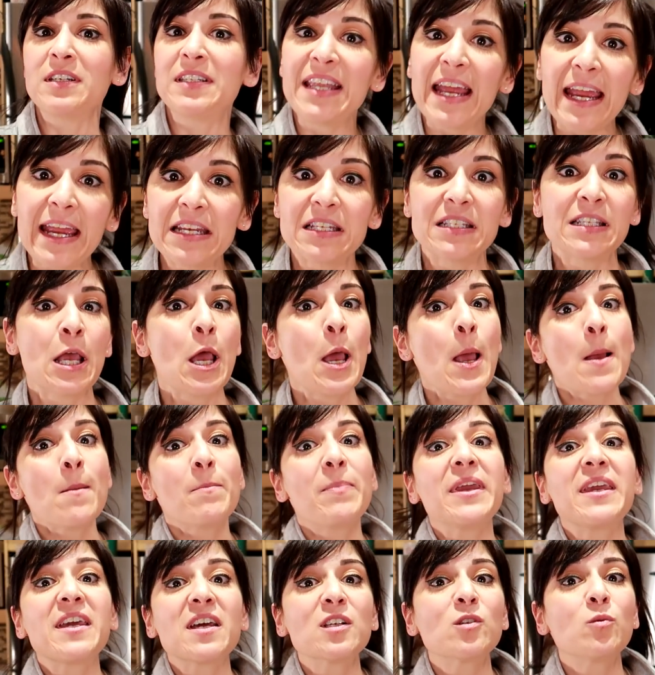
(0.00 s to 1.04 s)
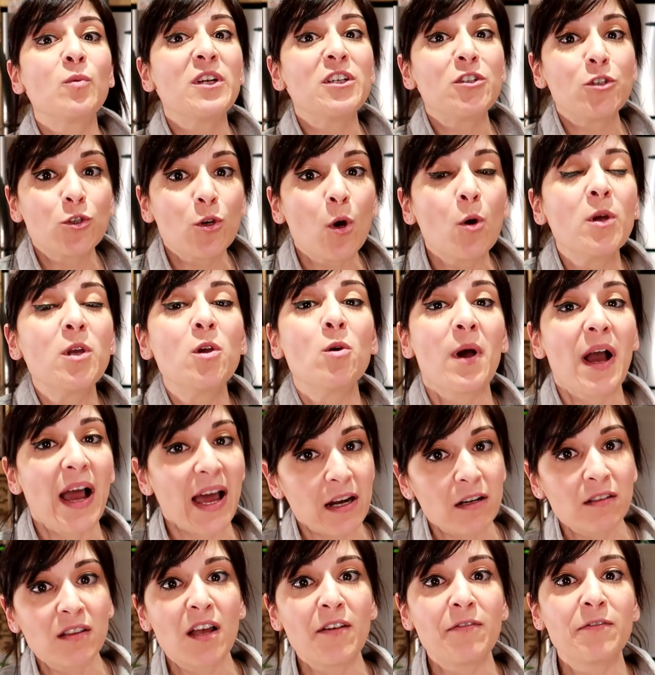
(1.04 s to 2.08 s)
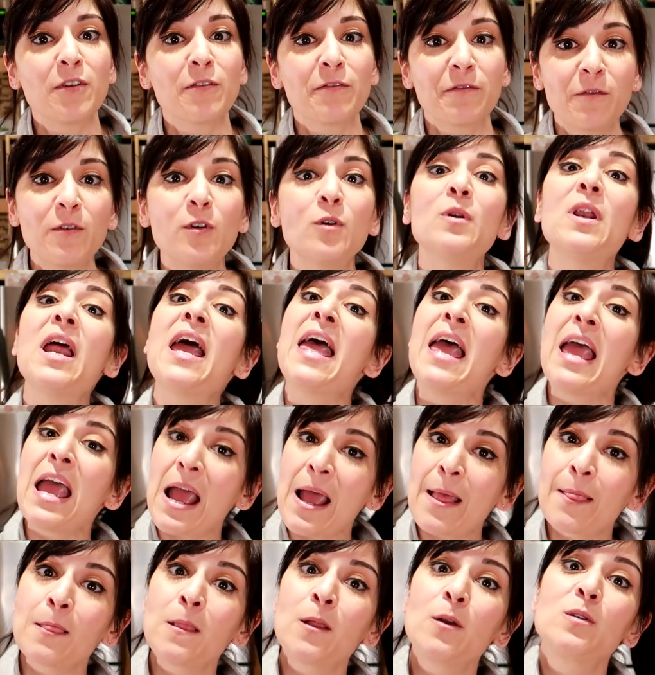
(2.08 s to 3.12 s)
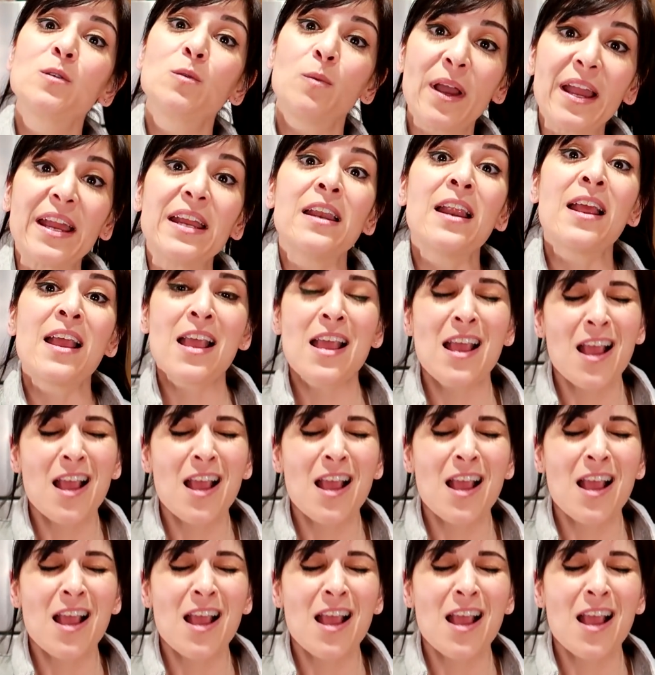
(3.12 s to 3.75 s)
and dates because we show you how to love your food and lose weight.